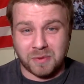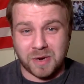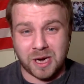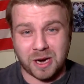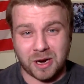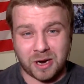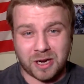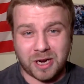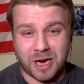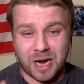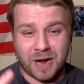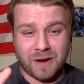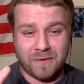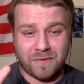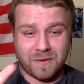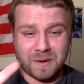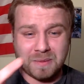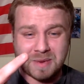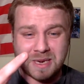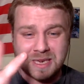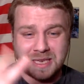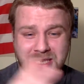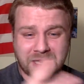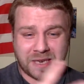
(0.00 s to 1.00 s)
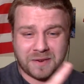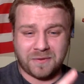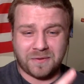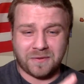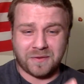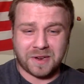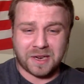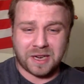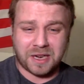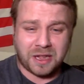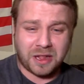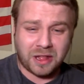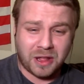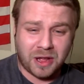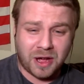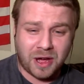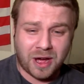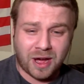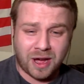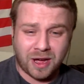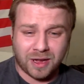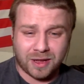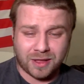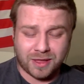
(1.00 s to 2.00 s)
We are cut from a different
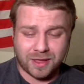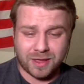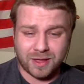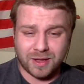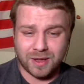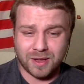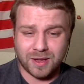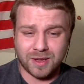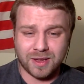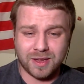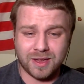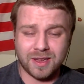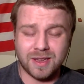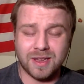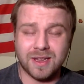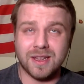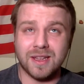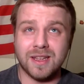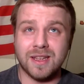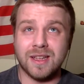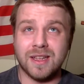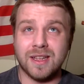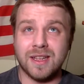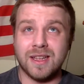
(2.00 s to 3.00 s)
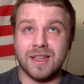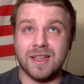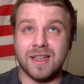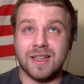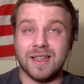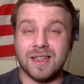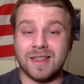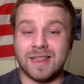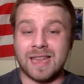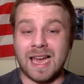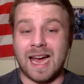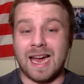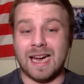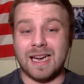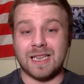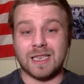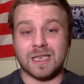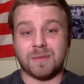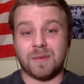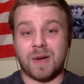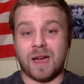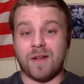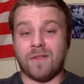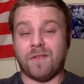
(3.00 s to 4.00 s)
cloth. That
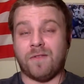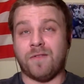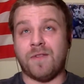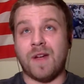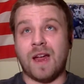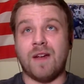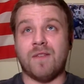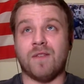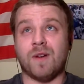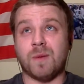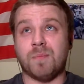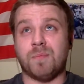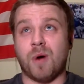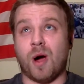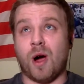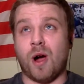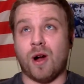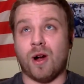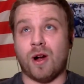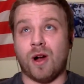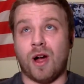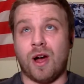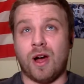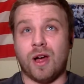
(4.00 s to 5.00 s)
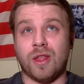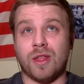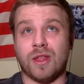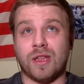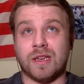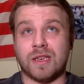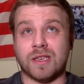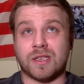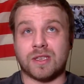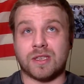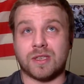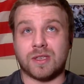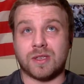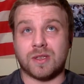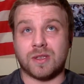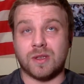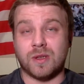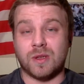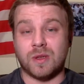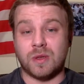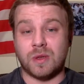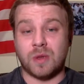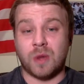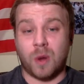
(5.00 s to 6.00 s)
is my favorite bar on this
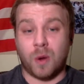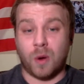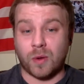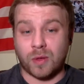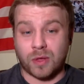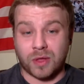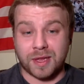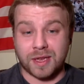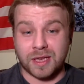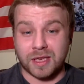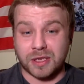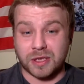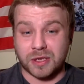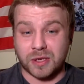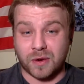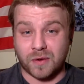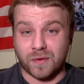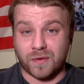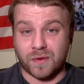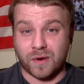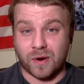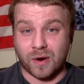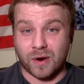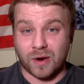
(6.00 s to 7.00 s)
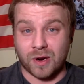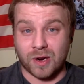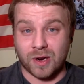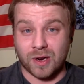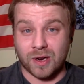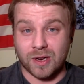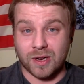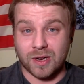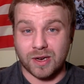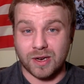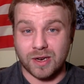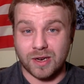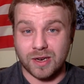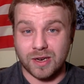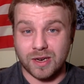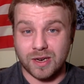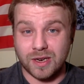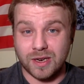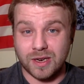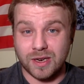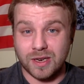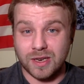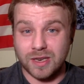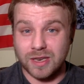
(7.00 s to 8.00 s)
whole thing so far.
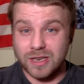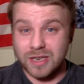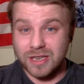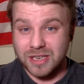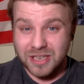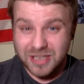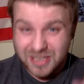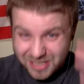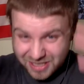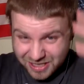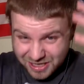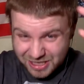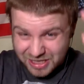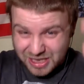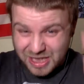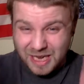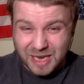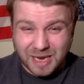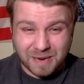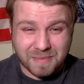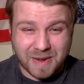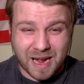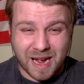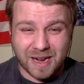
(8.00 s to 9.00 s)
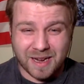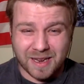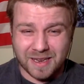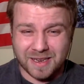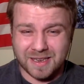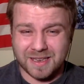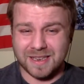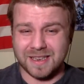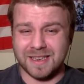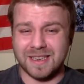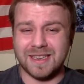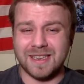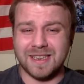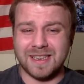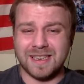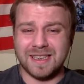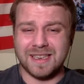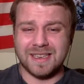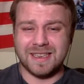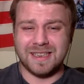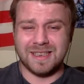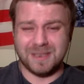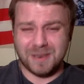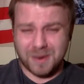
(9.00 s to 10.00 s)
Just think about it.
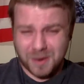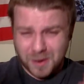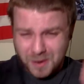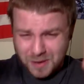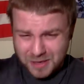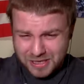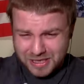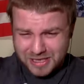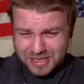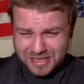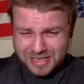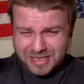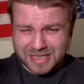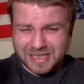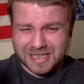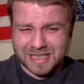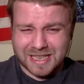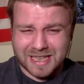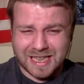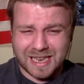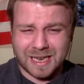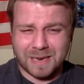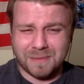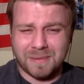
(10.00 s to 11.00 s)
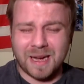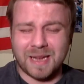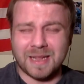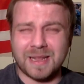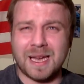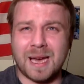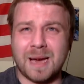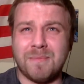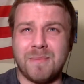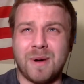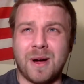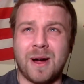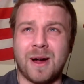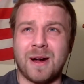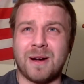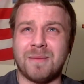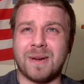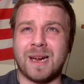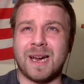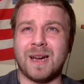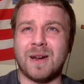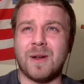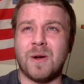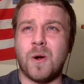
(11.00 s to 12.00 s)
Just think about that bar,
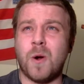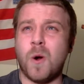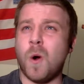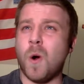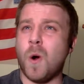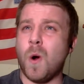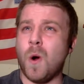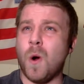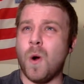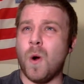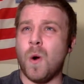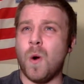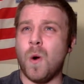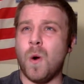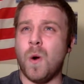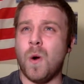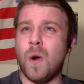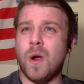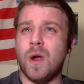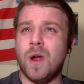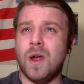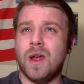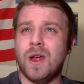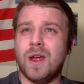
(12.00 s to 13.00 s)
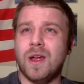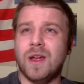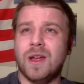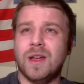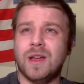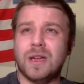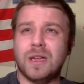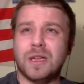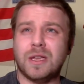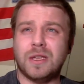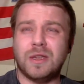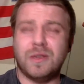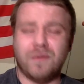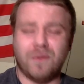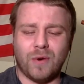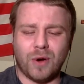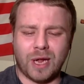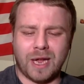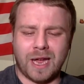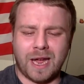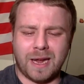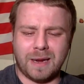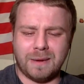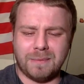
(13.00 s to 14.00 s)
man.
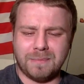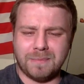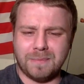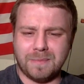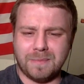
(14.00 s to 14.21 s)
248.